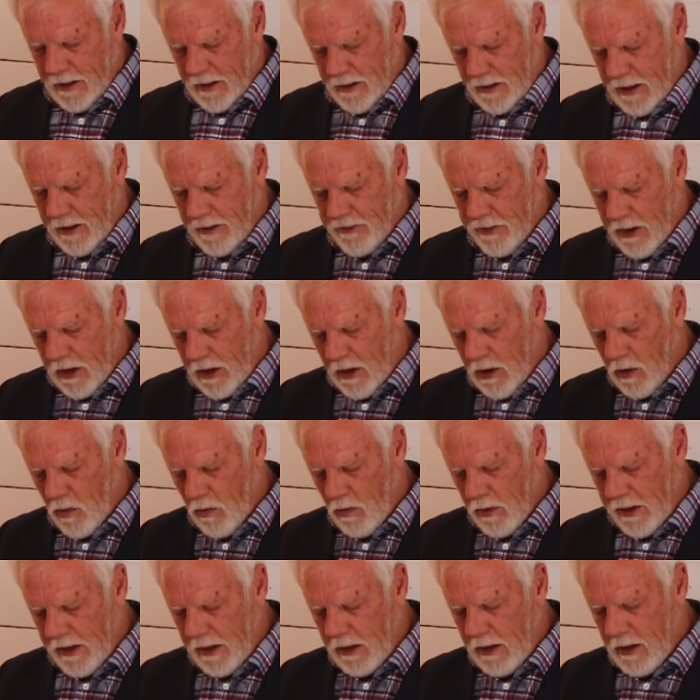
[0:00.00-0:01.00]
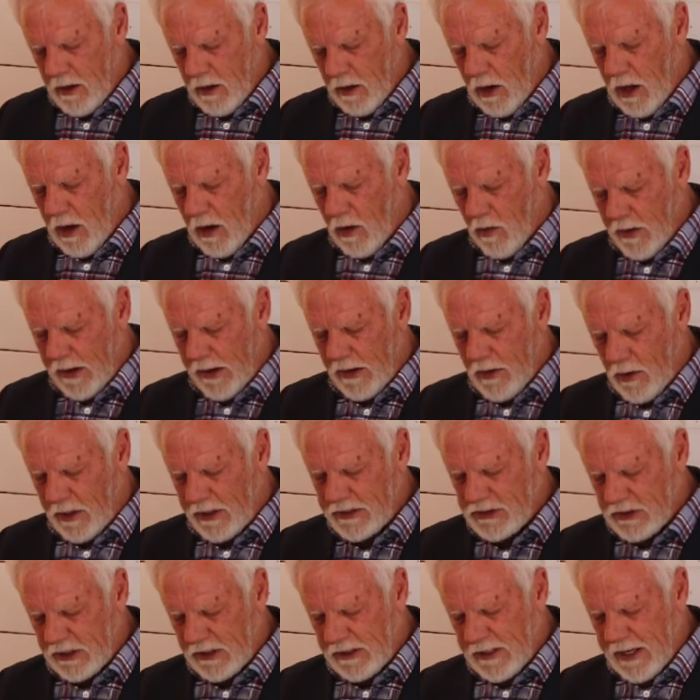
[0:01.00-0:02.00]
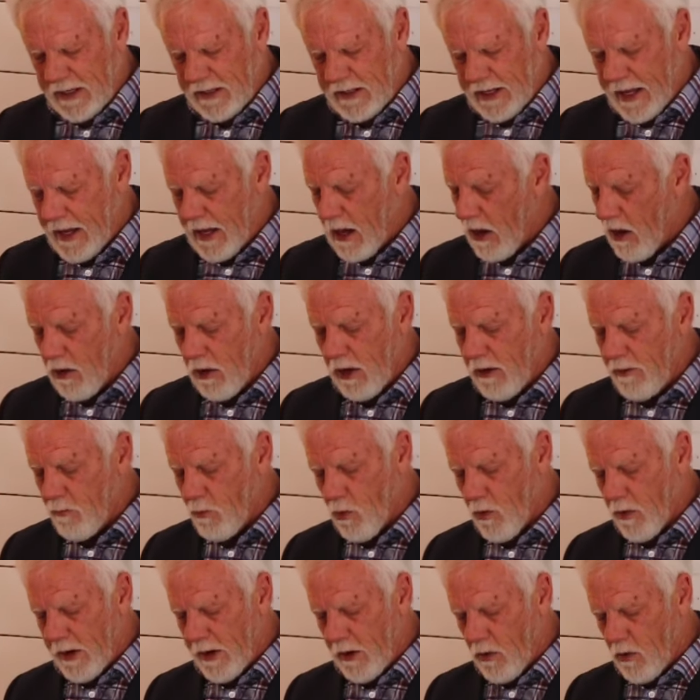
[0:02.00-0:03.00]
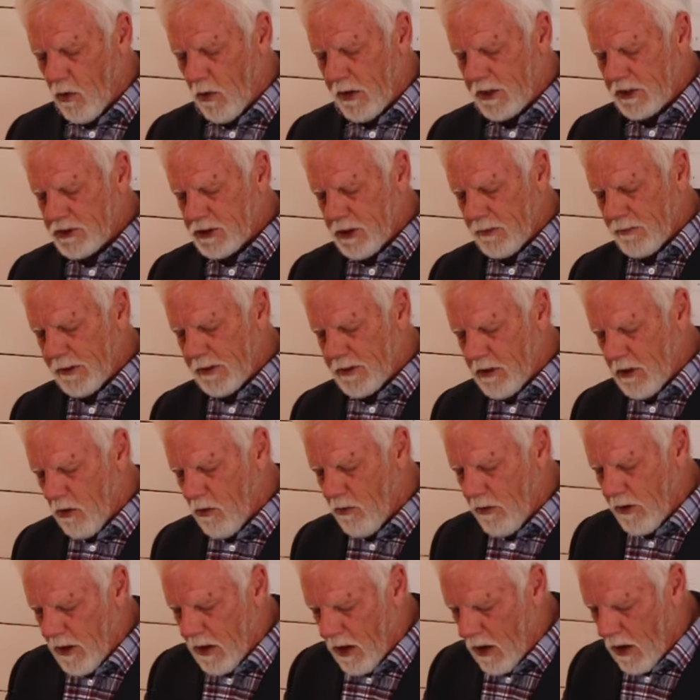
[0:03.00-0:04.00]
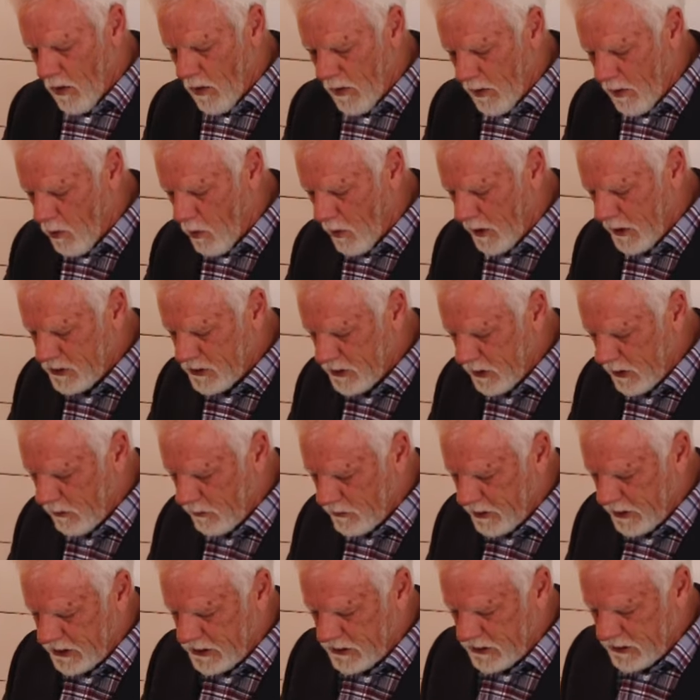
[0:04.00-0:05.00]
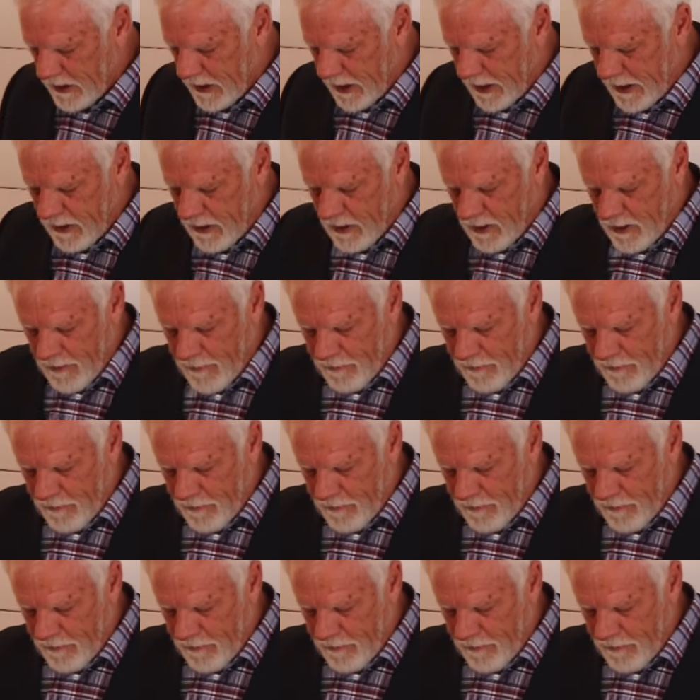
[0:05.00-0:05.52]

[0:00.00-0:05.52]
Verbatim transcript: Now, the only law in question that day, all of them were in question, but the only law in question on this day